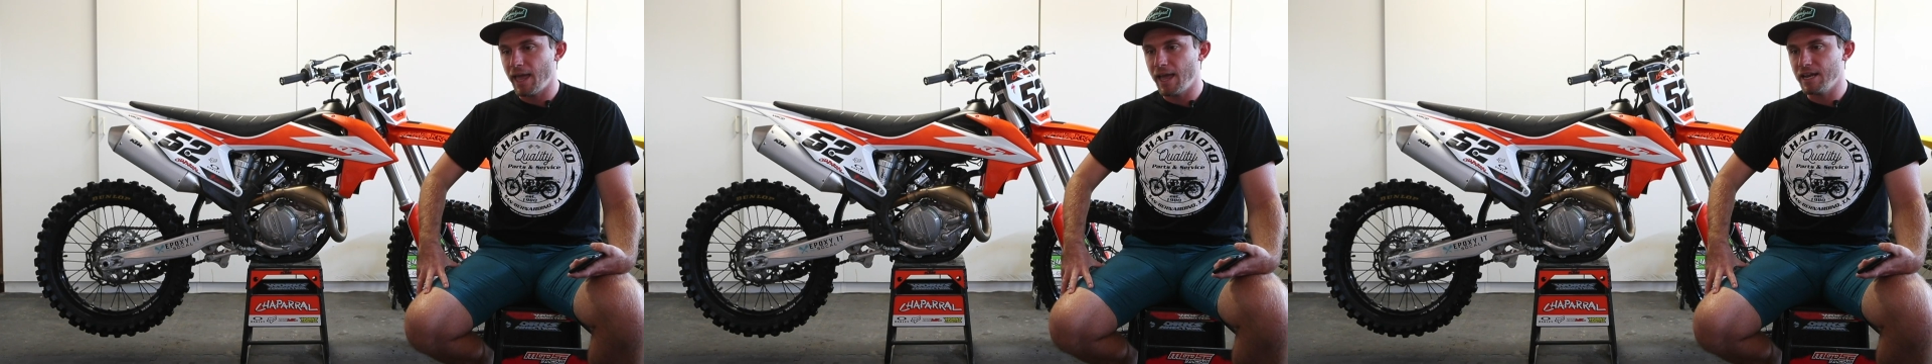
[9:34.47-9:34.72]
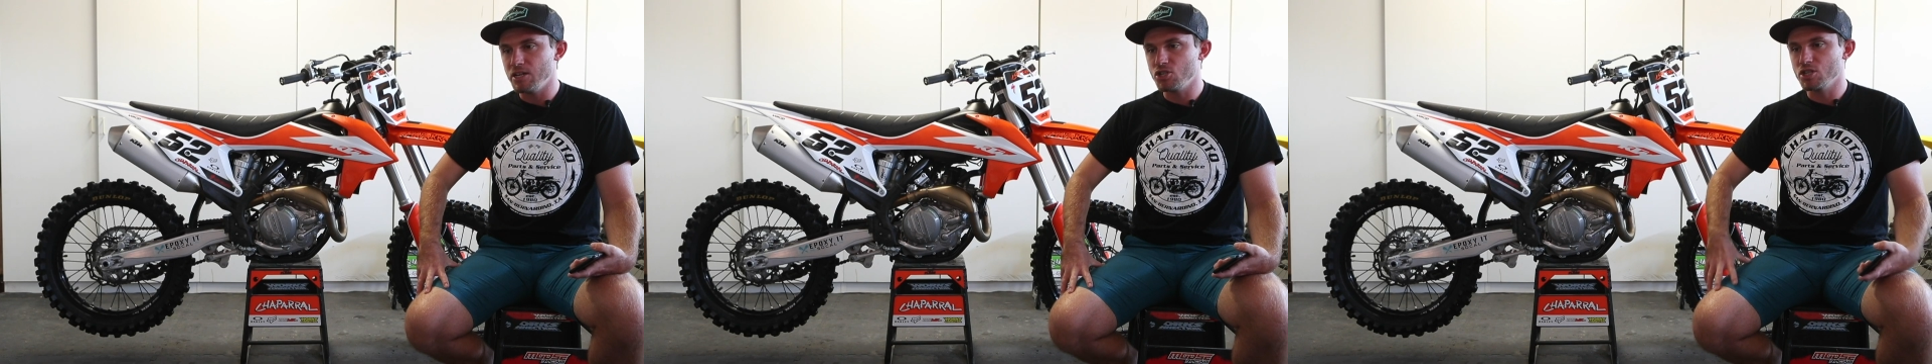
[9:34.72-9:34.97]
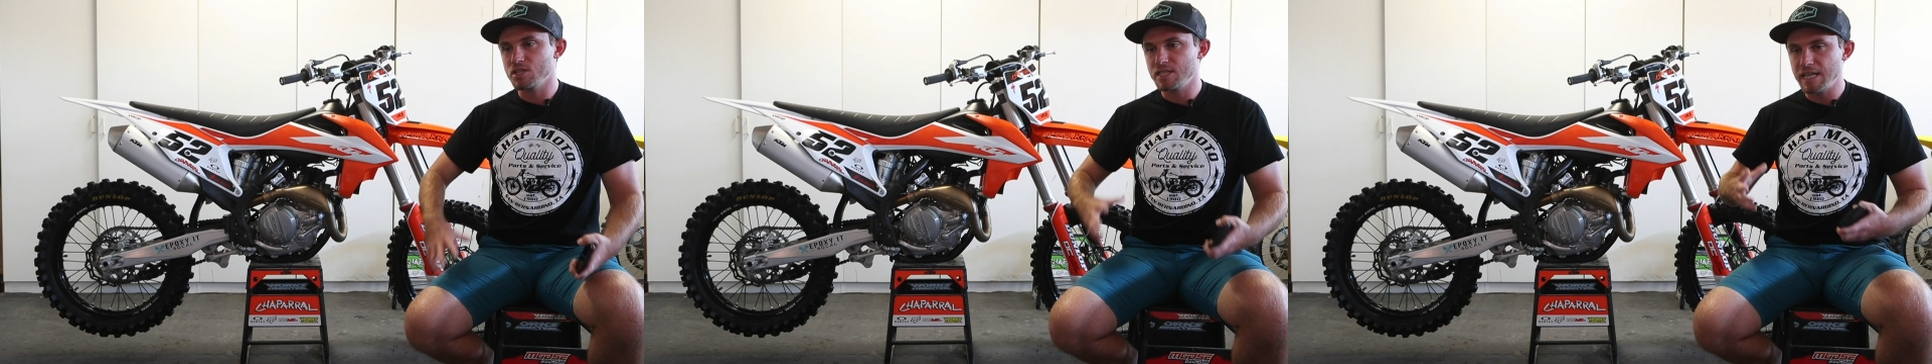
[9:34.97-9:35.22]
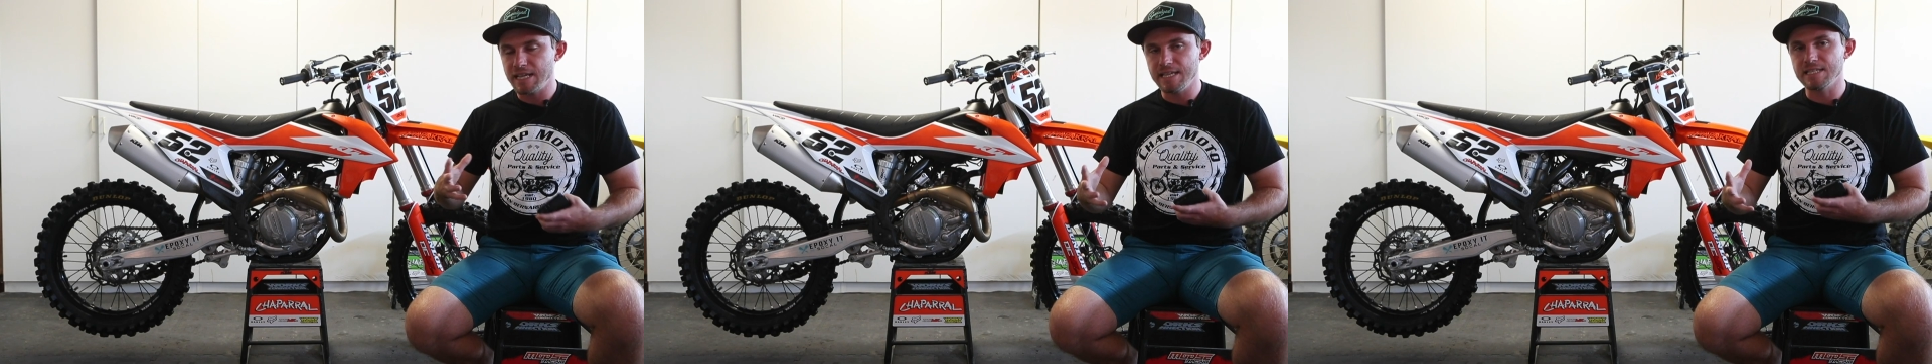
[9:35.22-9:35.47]
And it
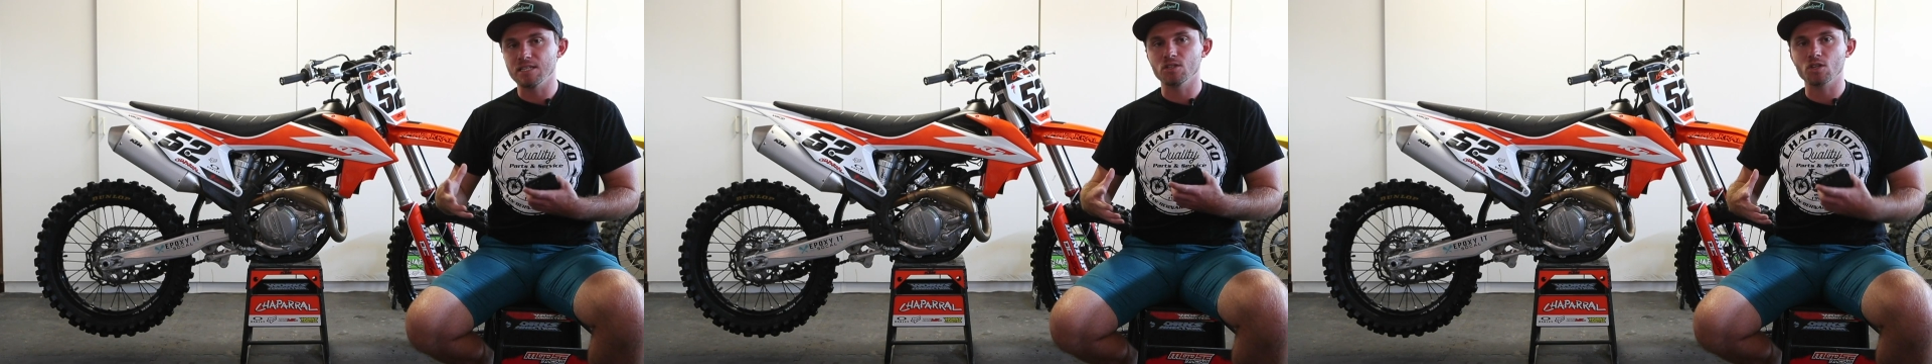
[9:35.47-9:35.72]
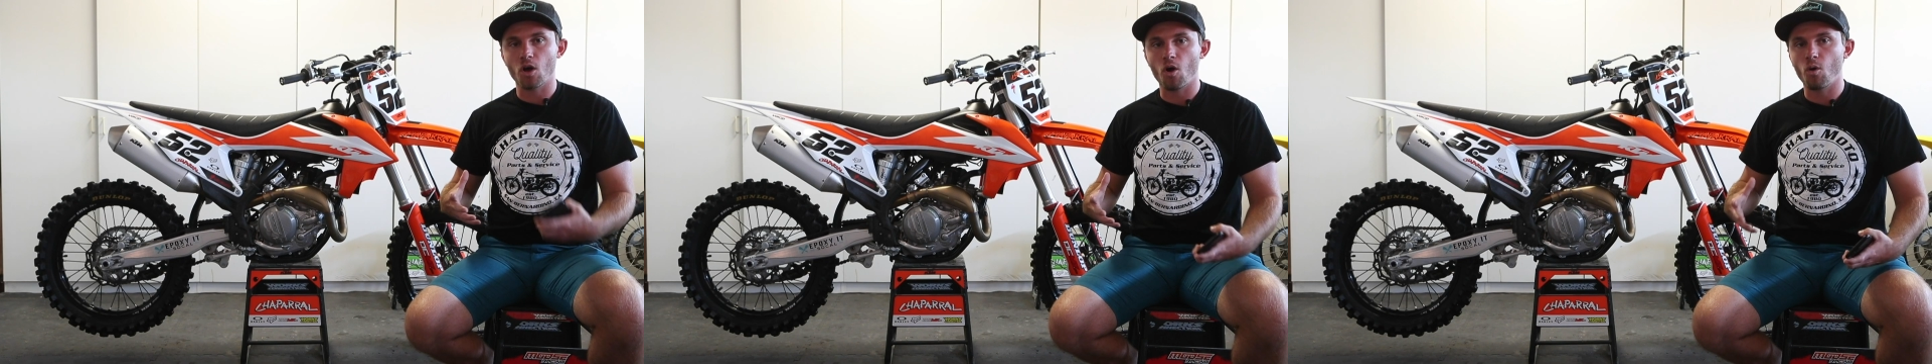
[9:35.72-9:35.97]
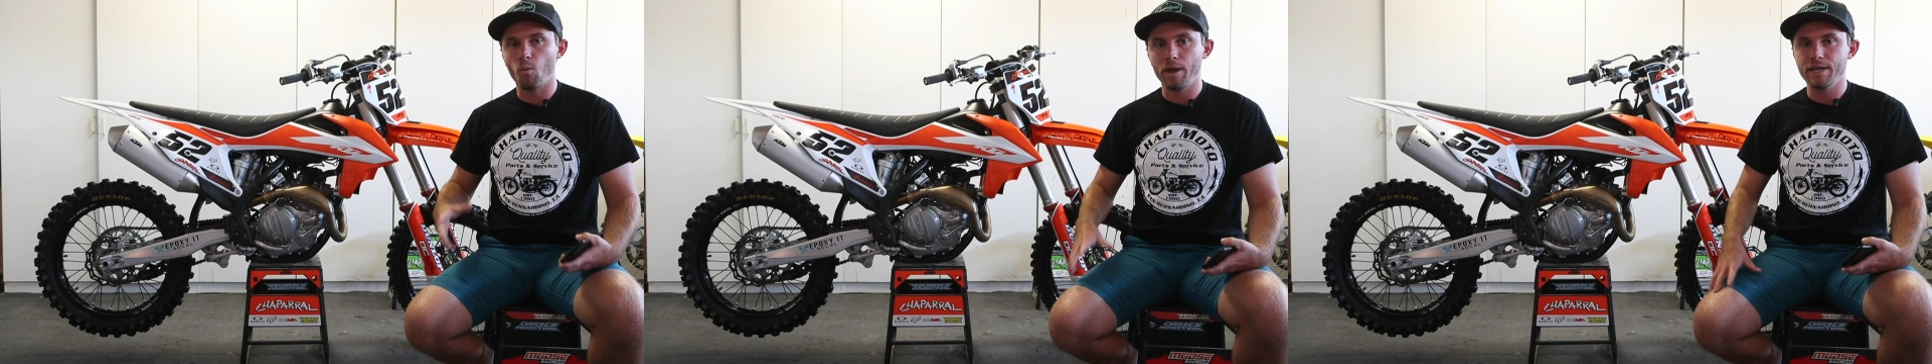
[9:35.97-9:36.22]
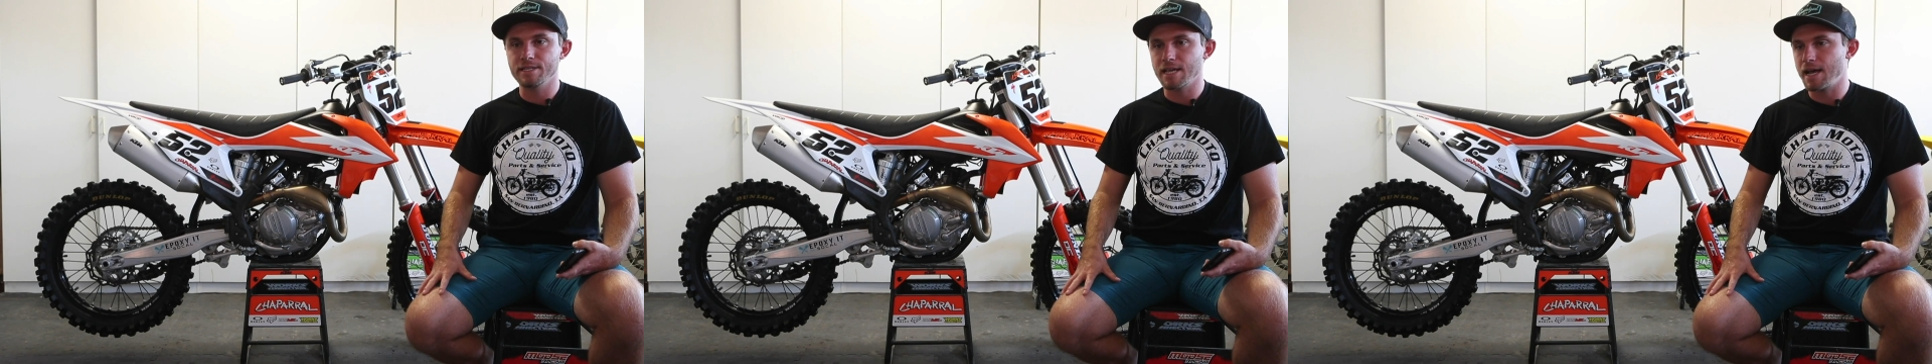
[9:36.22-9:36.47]
just isn't
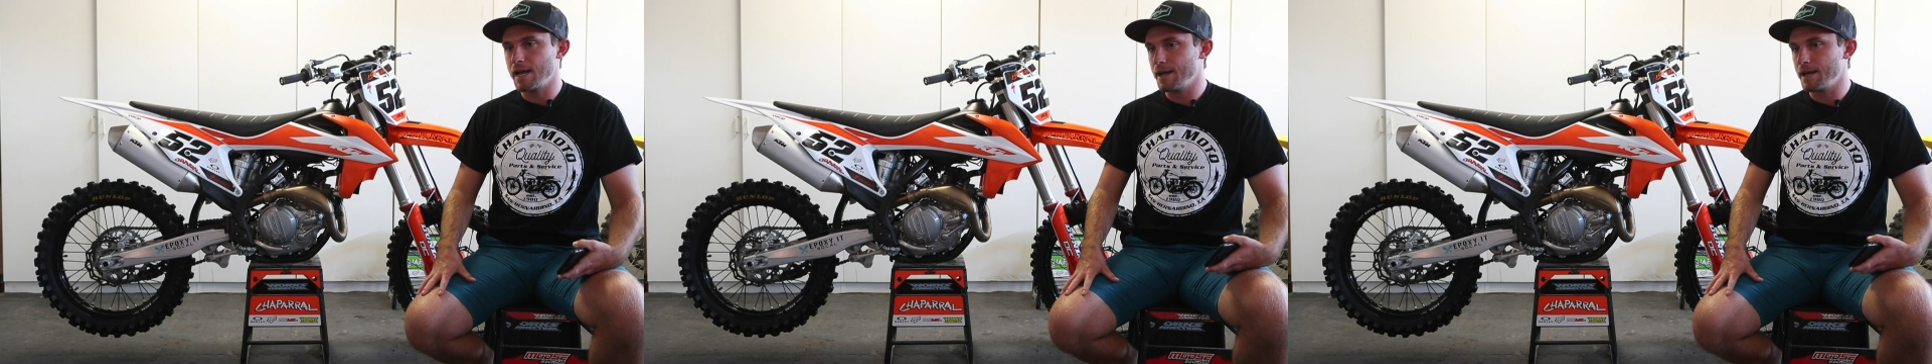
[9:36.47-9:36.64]
always.